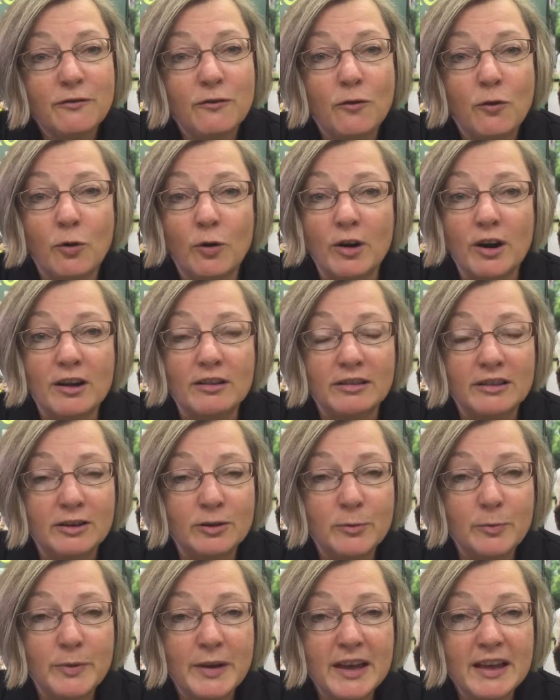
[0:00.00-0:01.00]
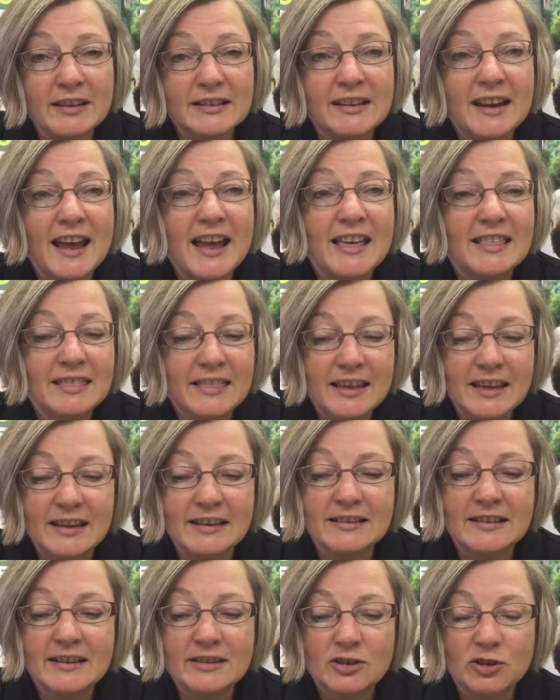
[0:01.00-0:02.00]
for a little bit and
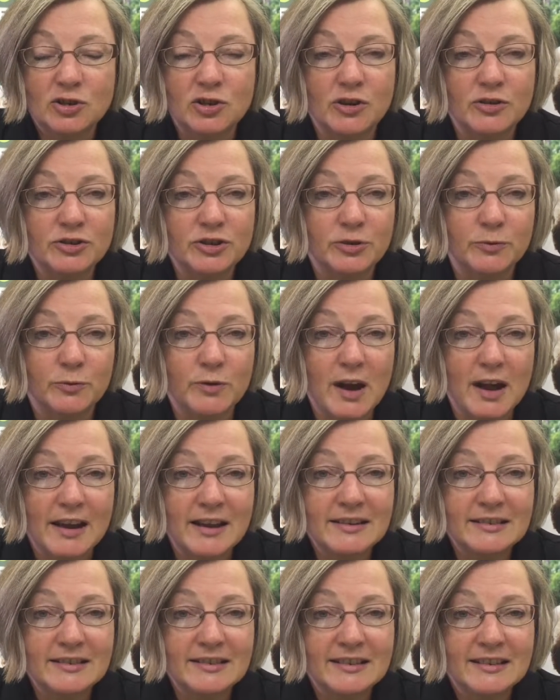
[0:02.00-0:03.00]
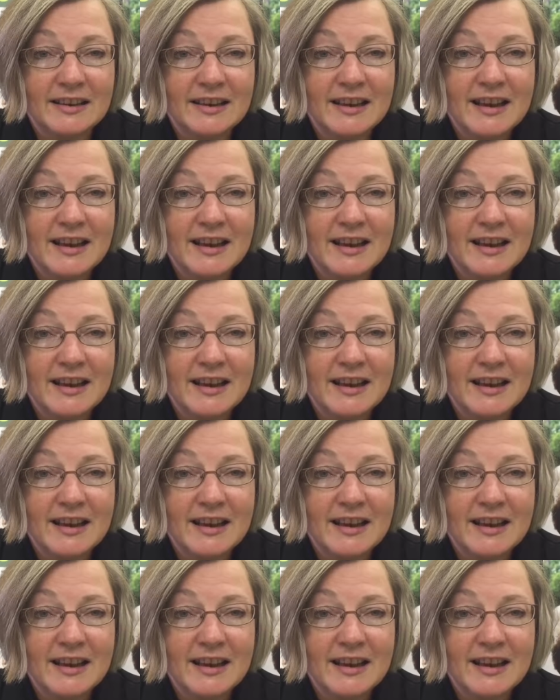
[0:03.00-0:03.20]
then start to write.